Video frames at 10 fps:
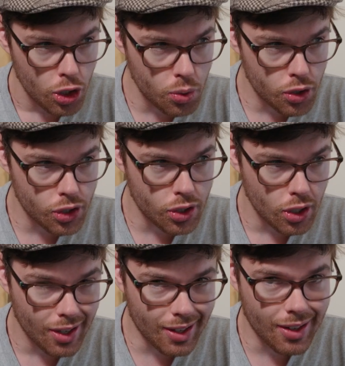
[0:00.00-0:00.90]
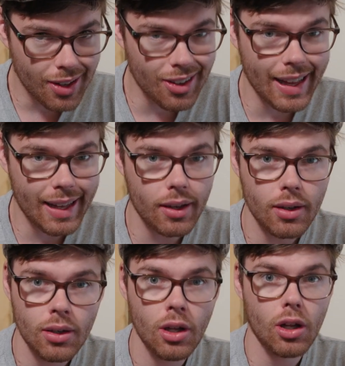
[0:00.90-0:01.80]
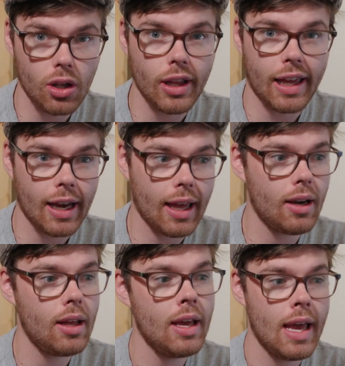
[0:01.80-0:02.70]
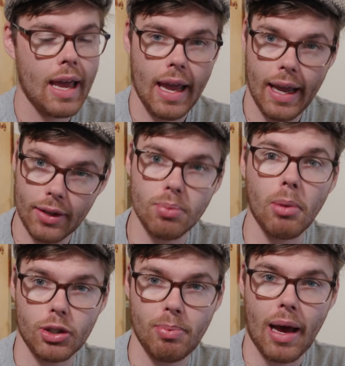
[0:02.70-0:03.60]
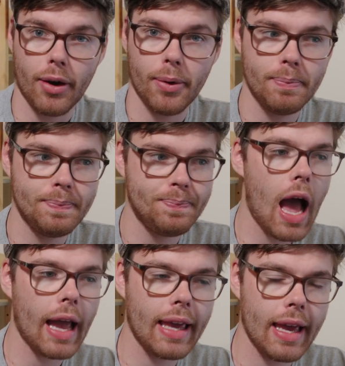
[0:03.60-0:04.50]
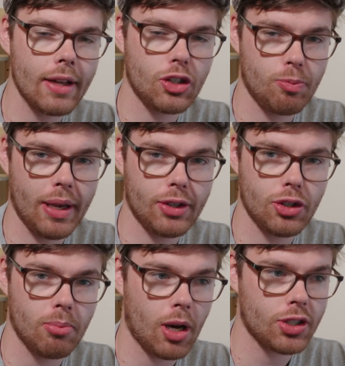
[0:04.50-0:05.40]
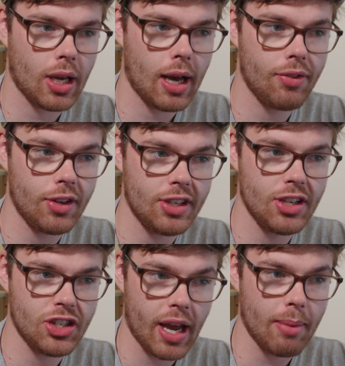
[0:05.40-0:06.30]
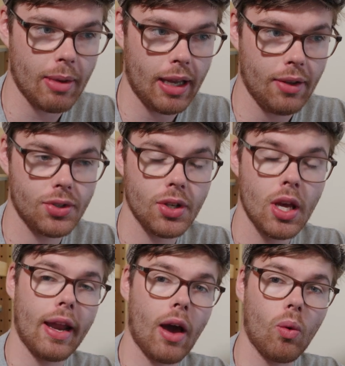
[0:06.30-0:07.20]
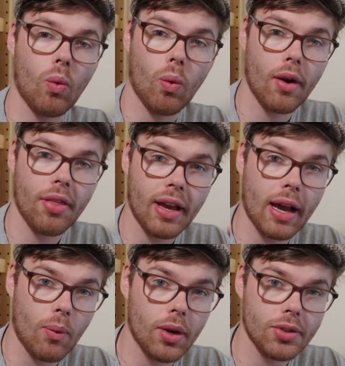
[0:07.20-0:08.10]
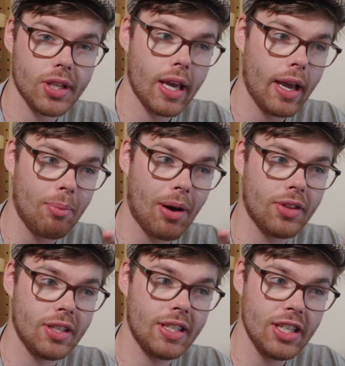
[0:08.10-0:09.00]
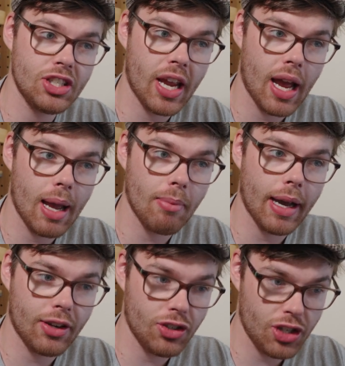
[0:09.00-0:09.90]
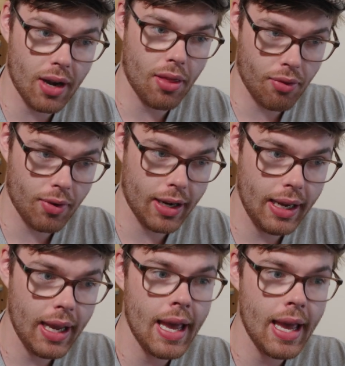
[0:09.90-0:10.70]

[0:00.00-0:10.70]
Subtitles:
you just click it in. It's much better. I can't speak too much on the DJI Minis. Now, one thing I will say about the DJI Mic Gen 3,